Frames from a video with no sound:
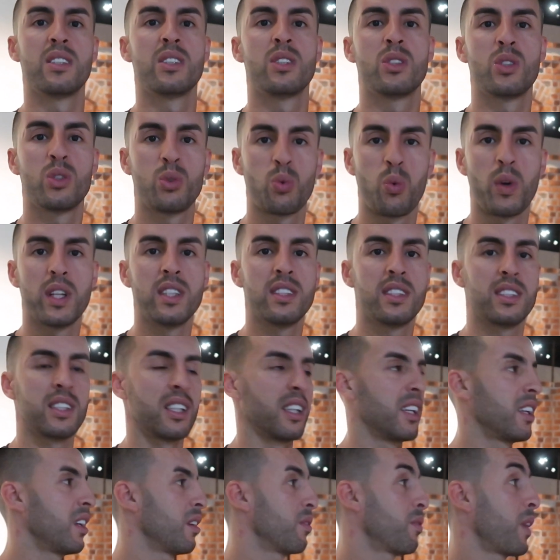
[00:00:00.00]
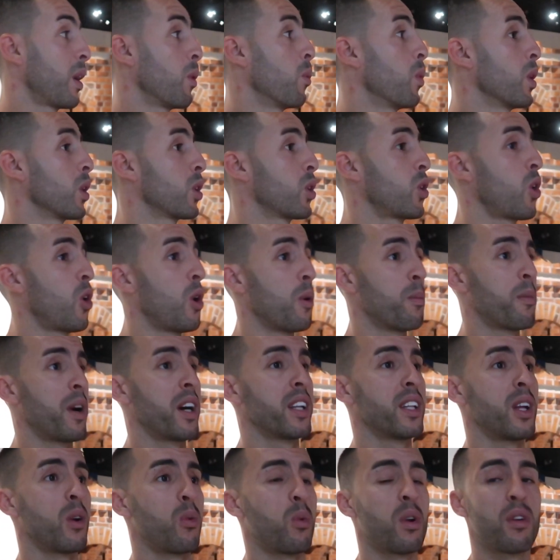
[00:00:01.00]
If I will come
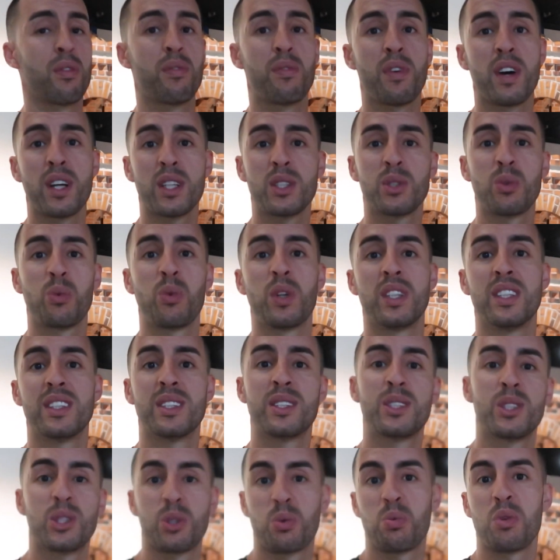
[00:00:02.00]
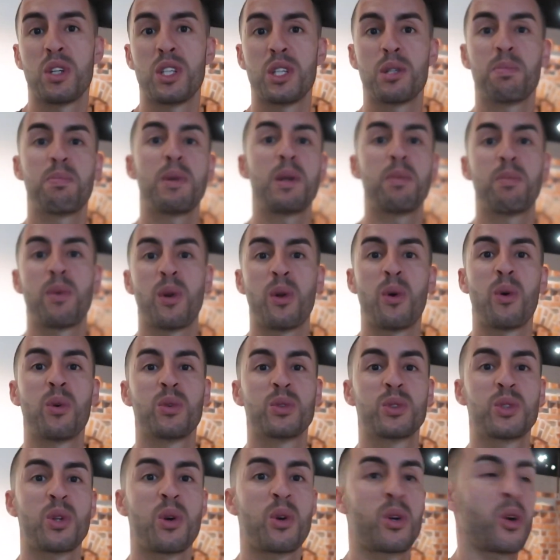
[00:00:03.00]
and I will fight with Swedish people
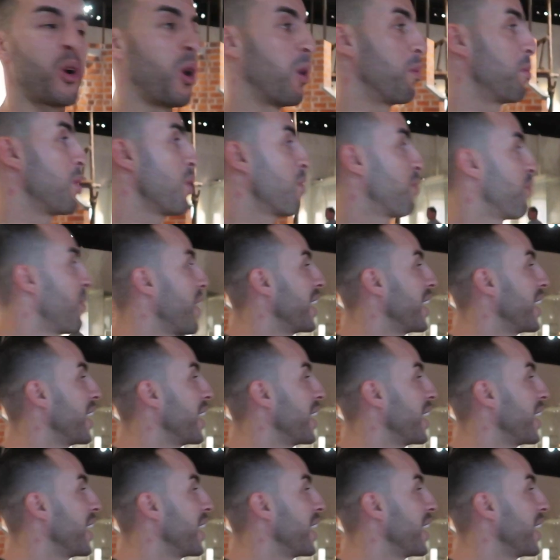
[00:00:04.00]
or Stockholm, you